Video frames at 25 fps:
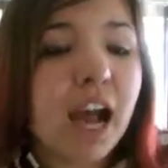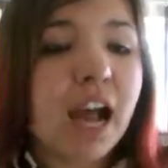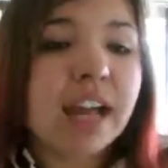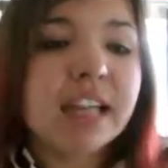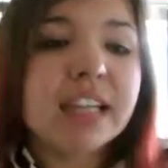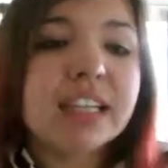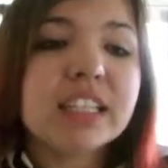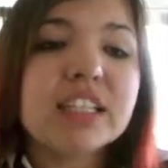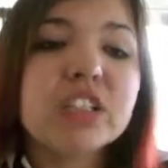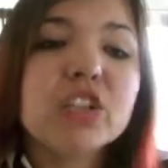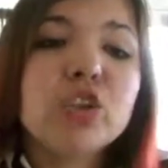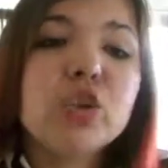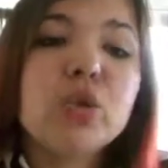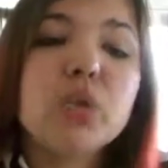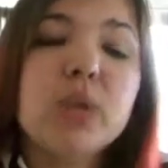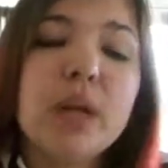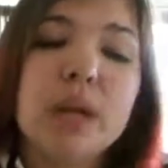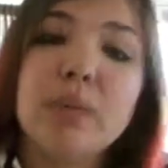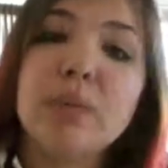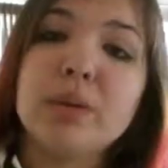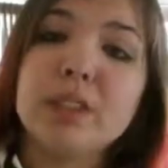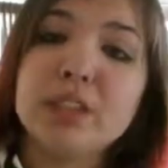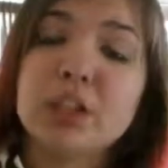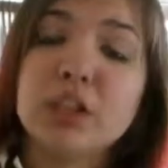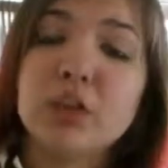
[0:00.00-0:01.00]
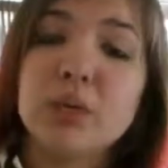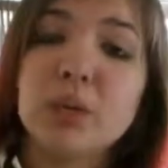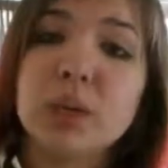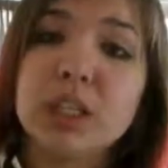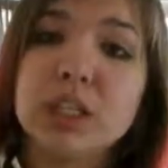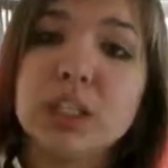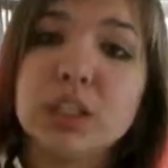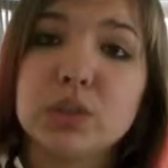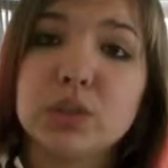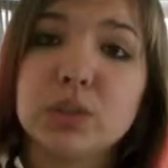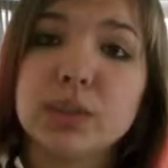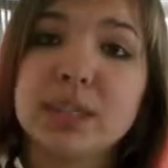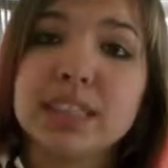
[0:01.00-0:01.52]
I knew he wasn't the one
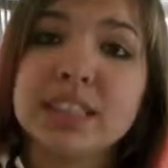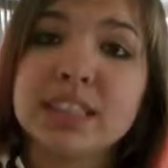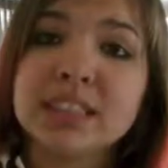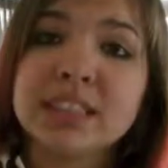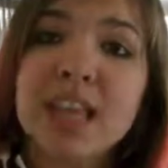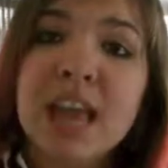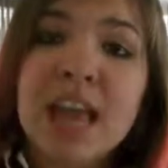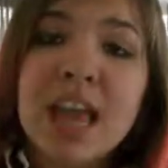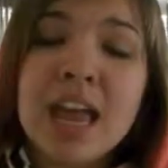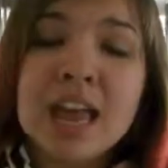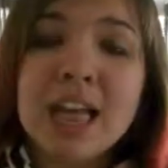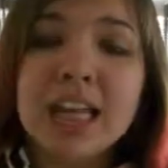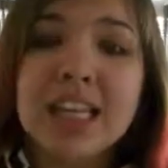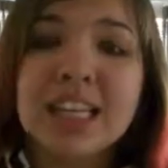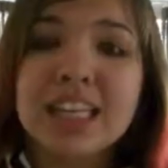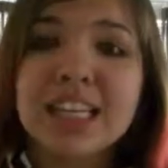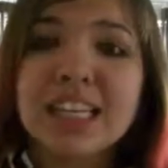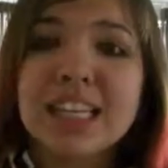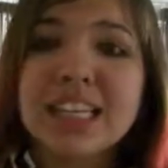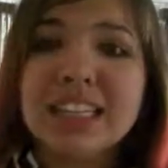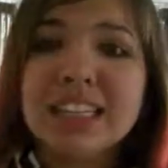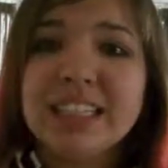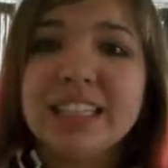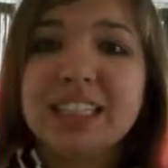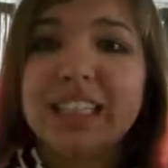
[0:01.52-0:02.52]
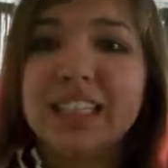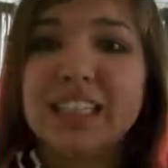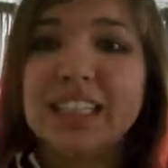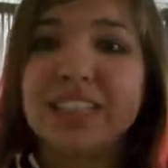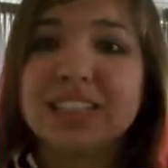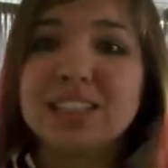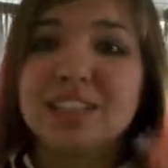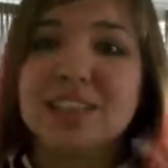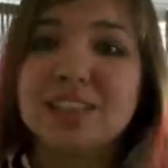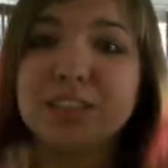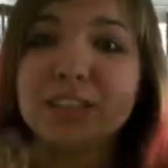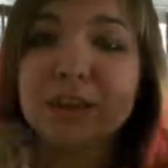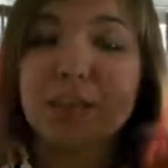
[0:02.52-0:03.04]
to trust, and then
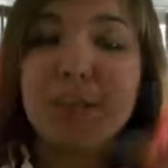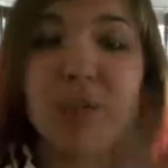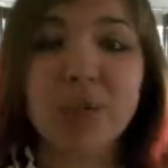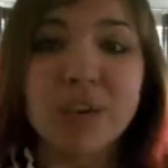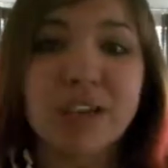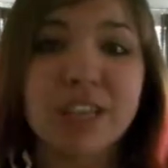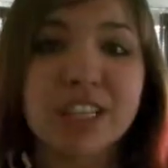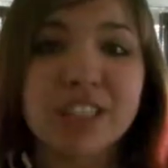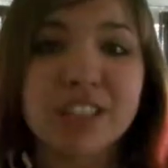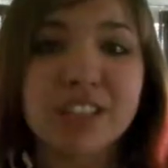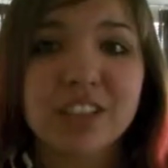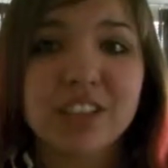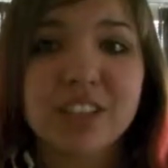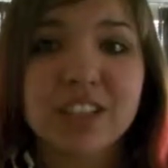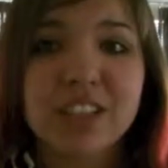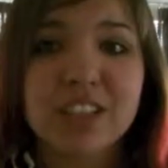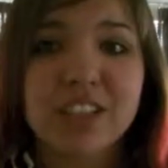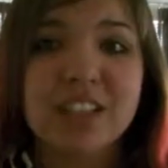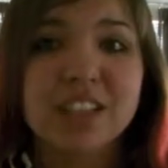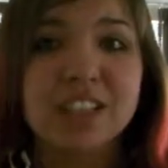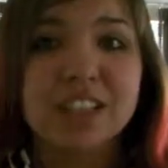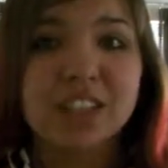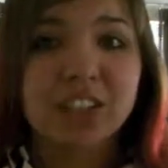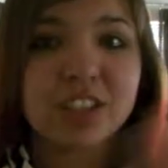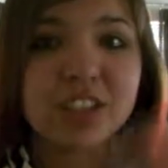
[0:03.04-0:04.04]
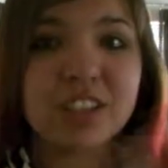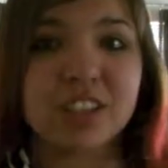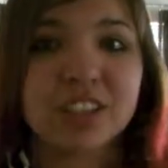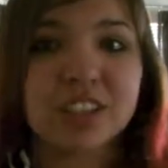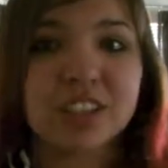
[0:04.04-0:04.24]
the more he started to teach